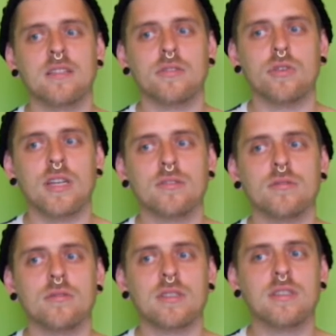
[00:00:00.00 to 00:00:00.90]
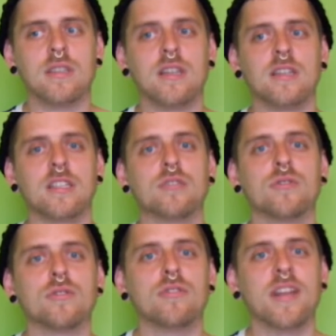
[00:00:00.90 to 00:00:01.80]
try to start learning to
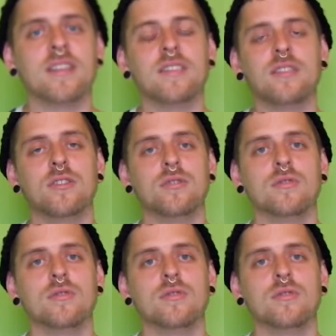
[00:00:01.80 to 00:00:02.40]
create and